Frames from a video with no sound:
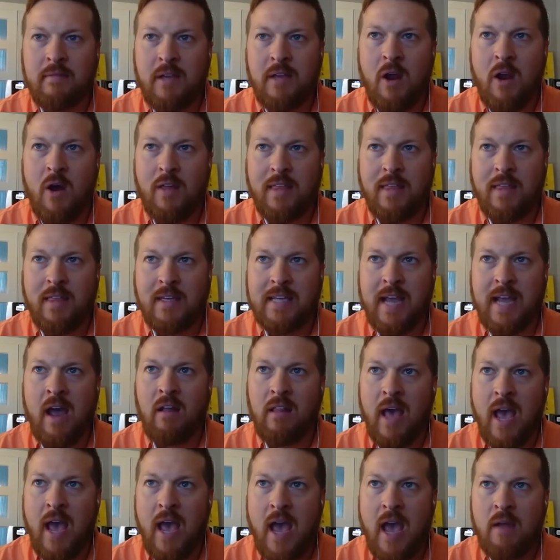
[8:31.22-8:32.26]
at the
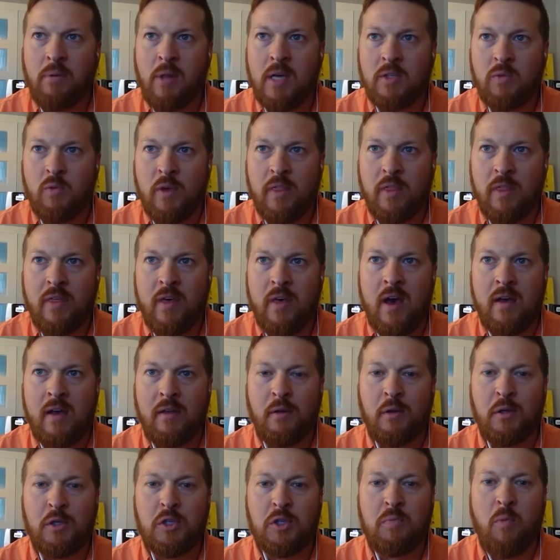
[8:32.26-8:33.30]
tail end, plus with
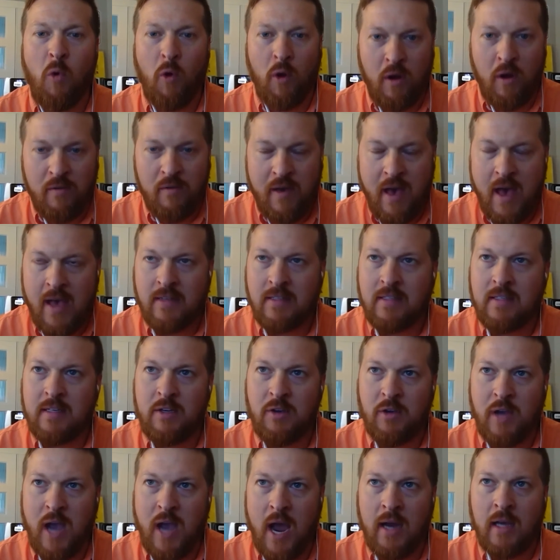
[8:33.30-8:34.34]
sport and
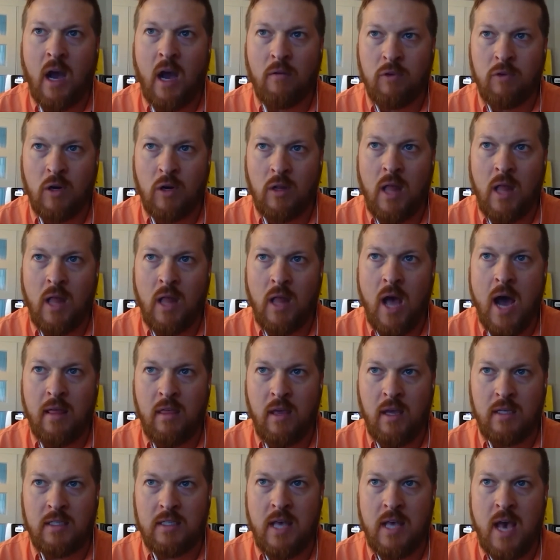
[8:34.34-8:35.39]
events, and you kind of covered a lot
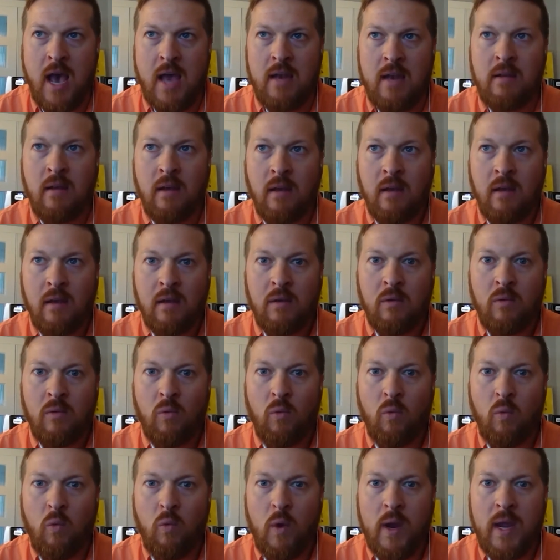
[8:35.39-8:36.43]
of things that
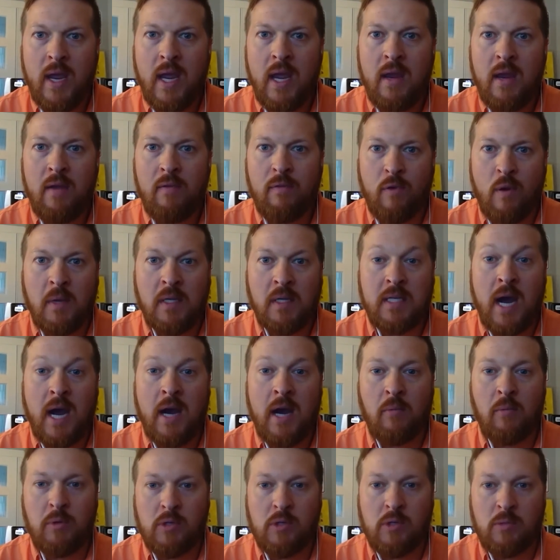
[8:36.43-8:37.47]
we, from a
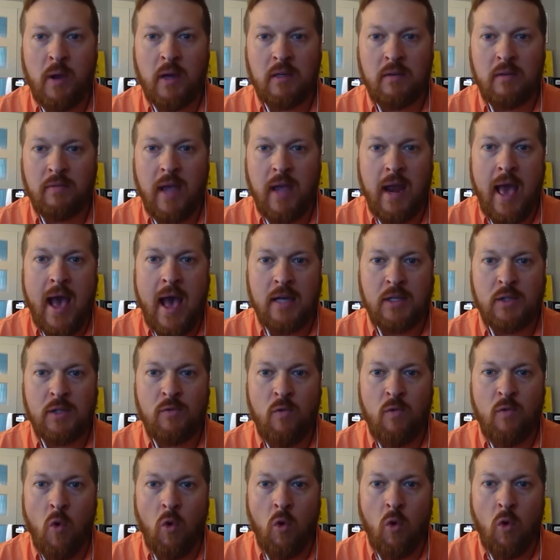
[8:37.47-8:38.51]
title perspective, get
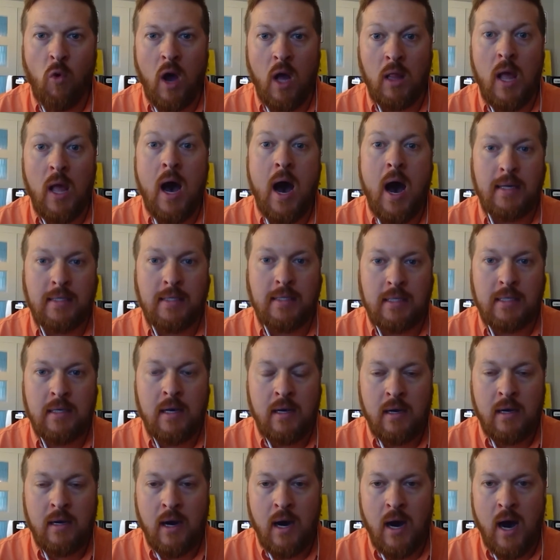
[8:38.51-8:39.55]
asked for a lot.
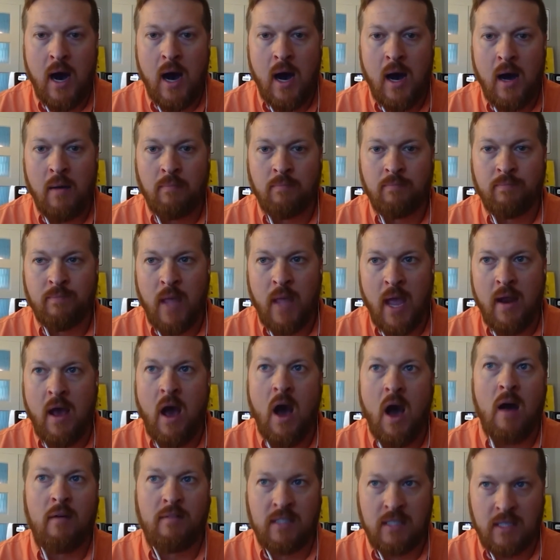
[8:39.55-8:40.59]
Sure.
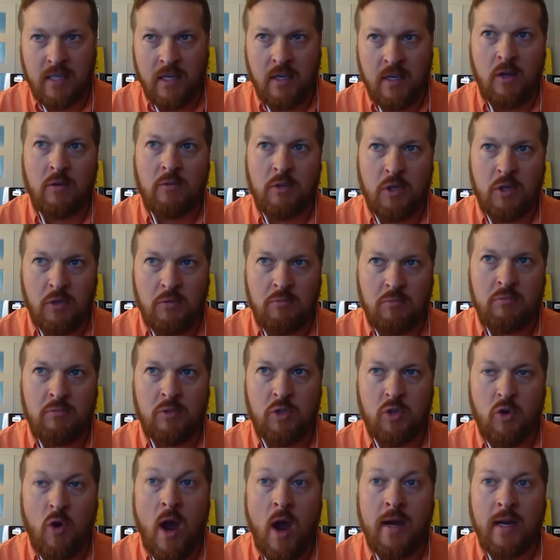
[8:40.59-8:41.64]
And obviously you
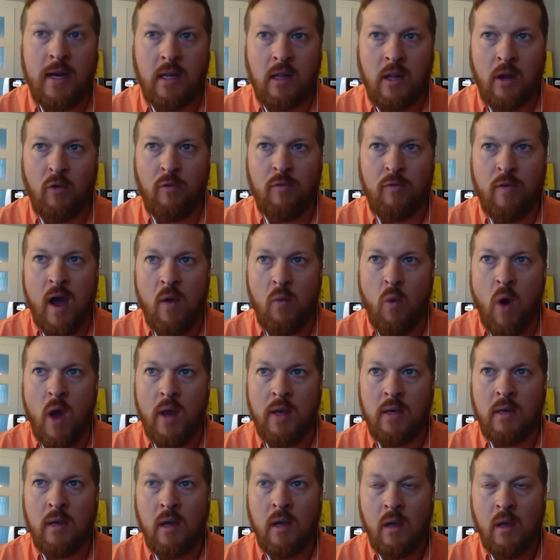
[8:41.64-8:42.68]
trying to clarify
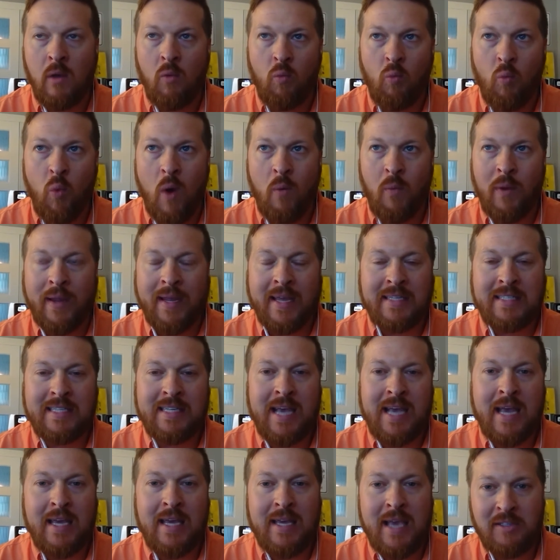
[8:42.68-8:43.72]
what we
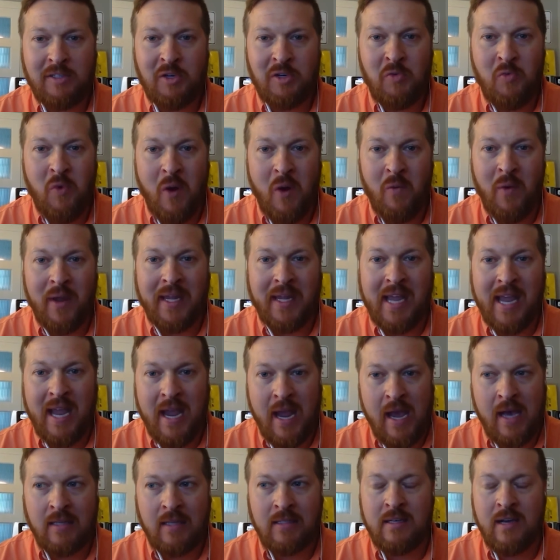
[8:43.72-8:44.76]
can say yes to, what we
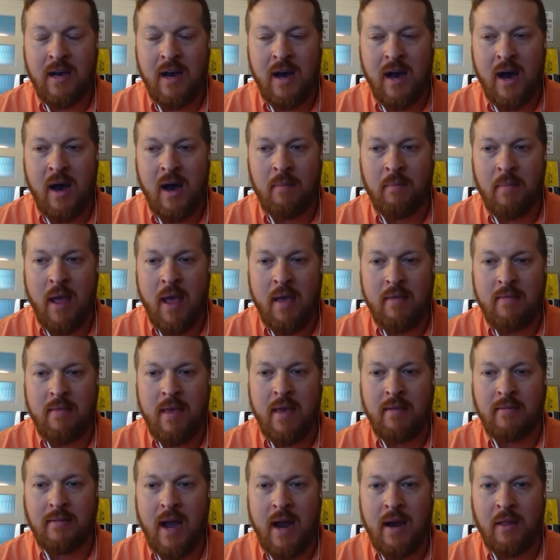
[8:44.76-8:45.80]
can't,
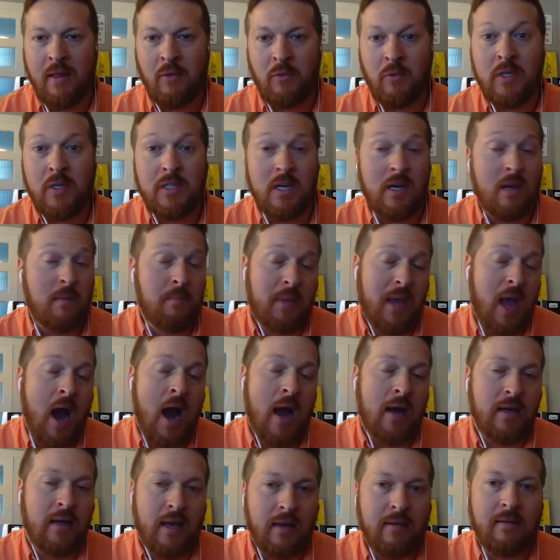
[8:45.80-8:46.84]
and kind of the reasoning
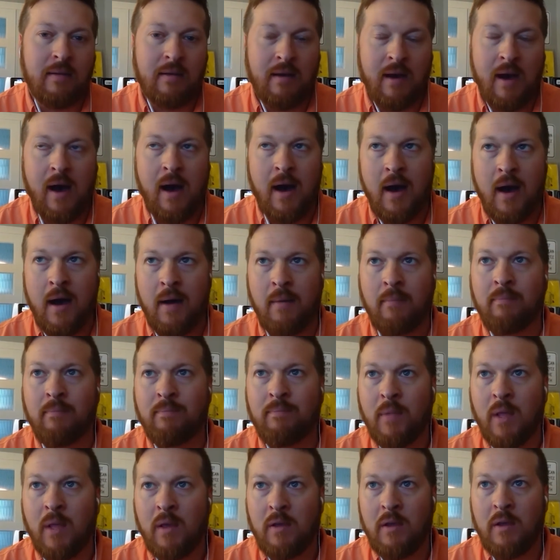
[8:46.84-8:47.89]
behind it.
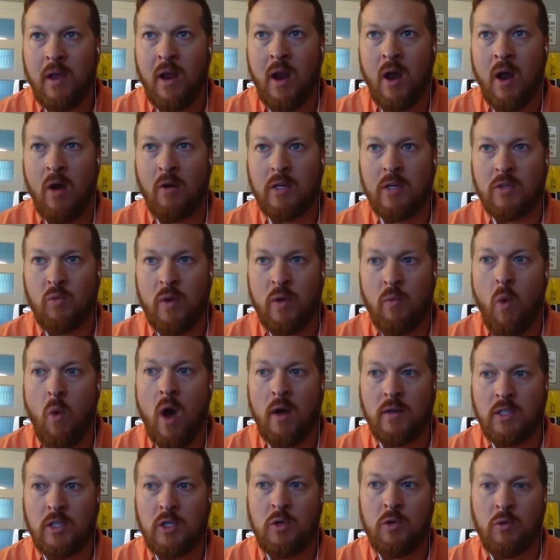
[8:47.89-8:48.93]
Because we
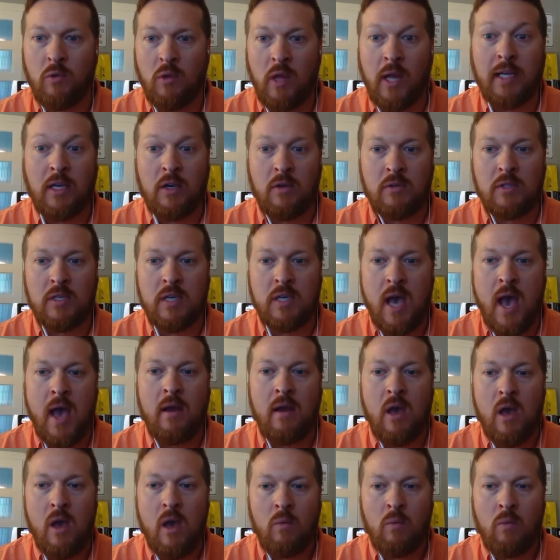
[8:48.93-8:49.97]
want to, like you
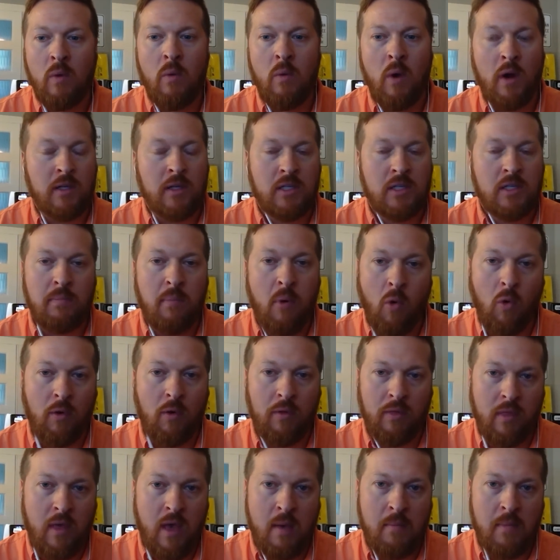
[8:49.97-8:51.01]
said, we want to
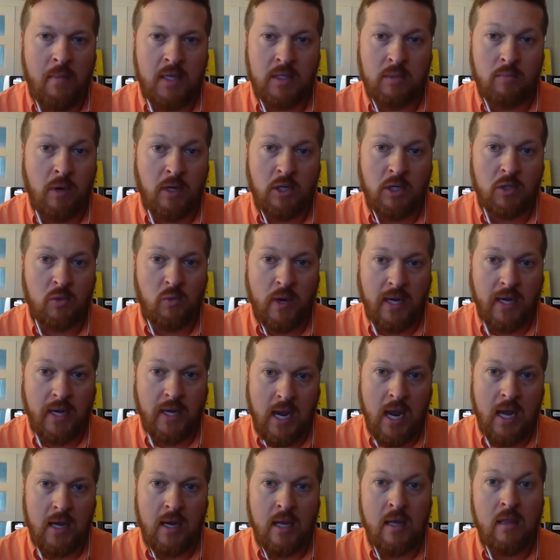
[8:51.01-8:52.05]
support them as much as
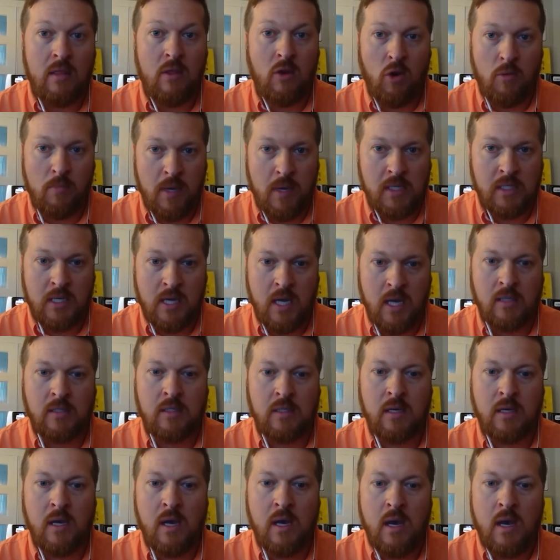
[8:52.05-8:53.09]
we can in their
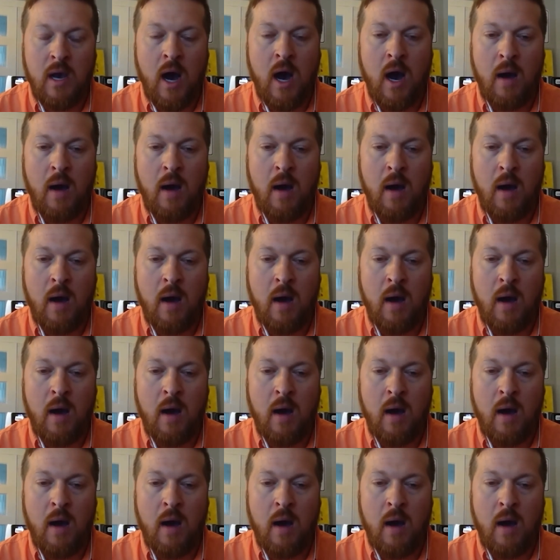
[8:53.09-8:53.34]
business,